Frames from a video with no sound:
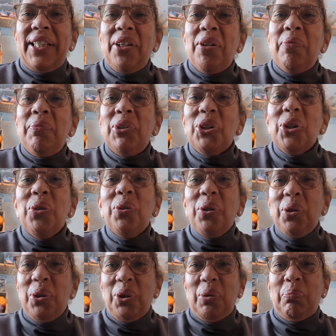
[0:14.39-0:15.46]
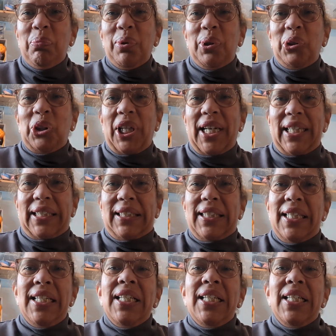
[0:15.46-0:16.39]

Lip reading: 2-cushion project.